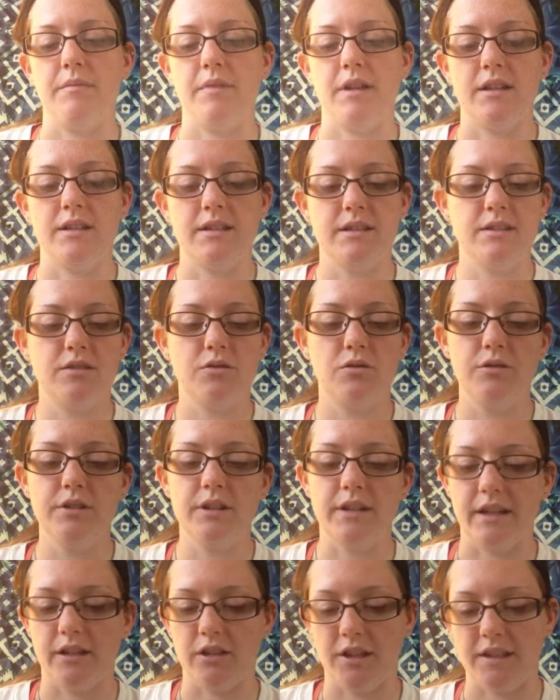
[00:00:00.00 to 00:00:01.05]
It's cool to,
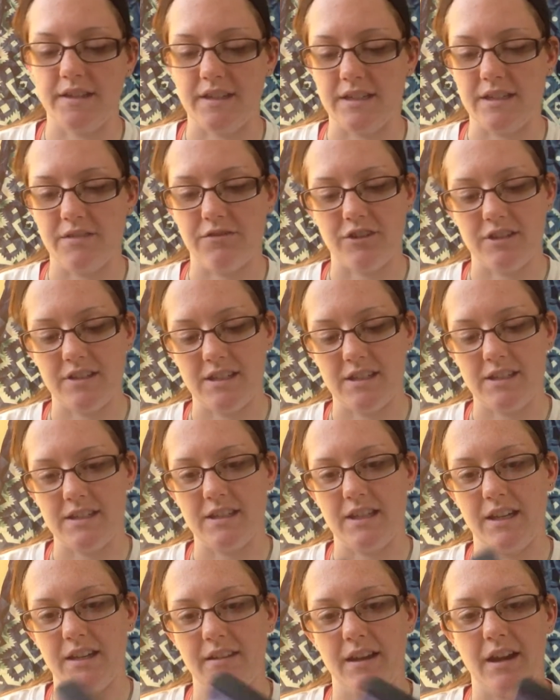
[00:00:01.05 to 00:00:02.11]
like, look at the differences,
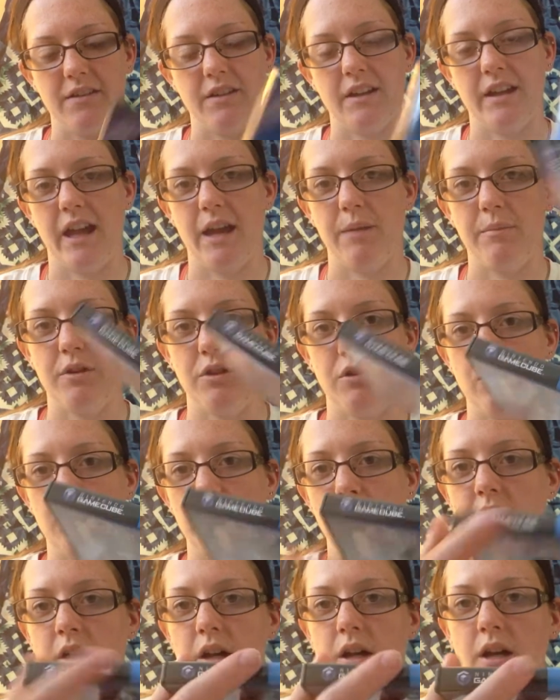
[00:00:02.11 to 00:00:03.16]
like how the
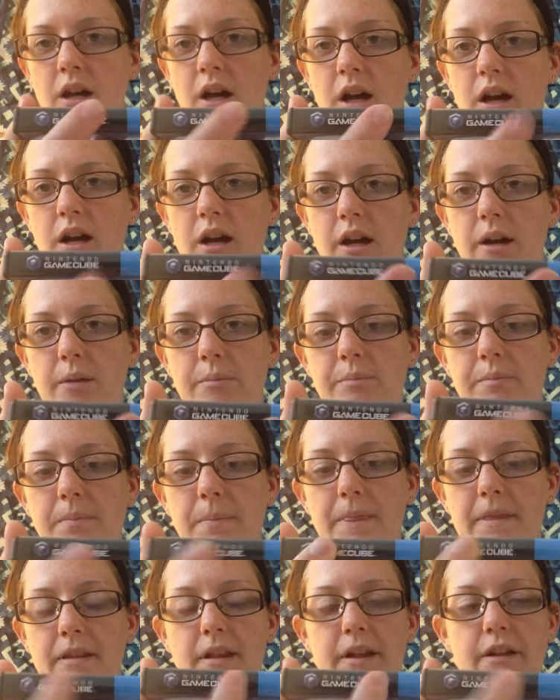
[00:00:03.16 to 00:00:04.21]
GameCube,
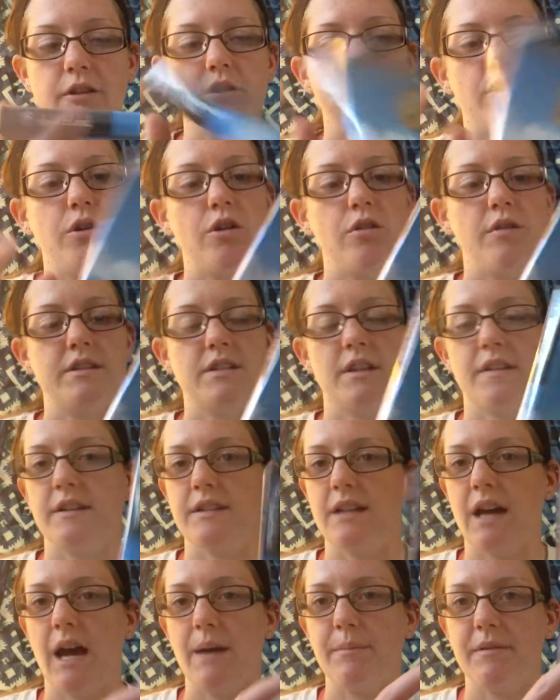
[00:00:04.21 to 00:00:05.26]
like, logo is on the
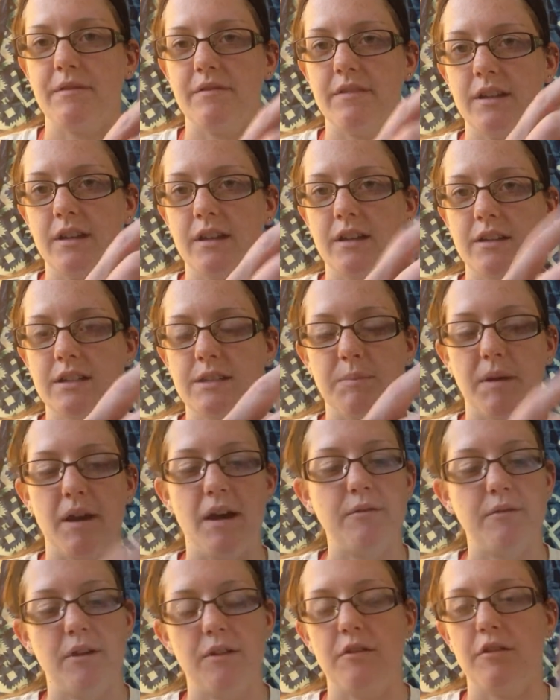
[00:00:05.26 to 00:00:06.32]
top of the
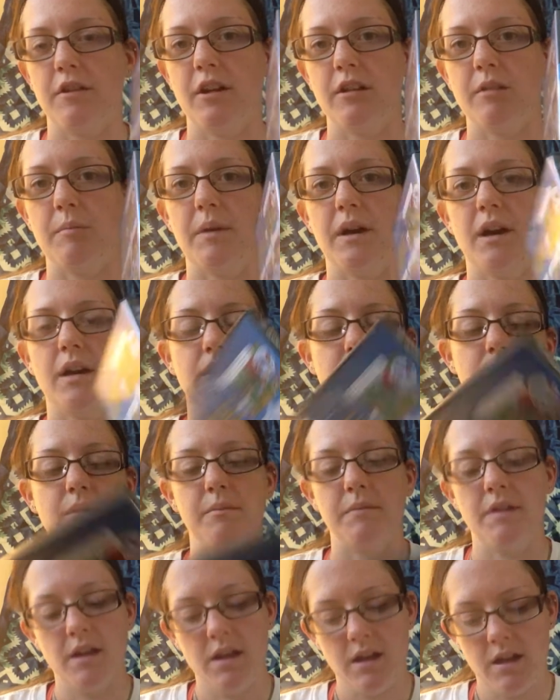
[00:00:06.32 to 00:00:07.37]
spine rather than on the
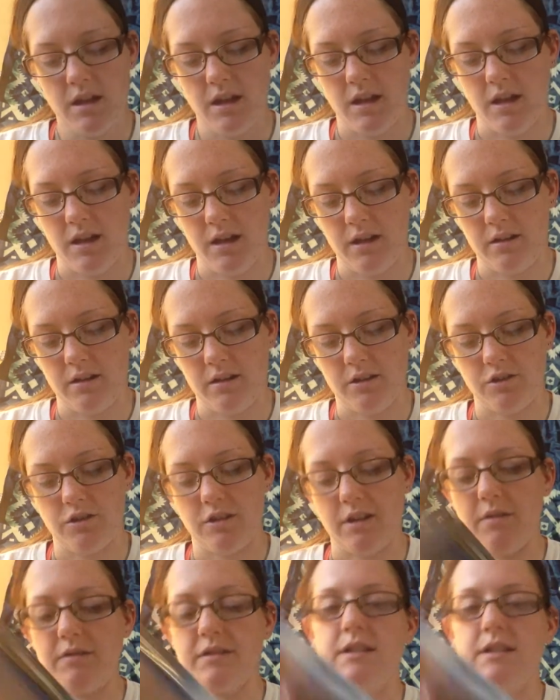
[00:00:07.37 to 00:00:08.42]
bottom, and just how it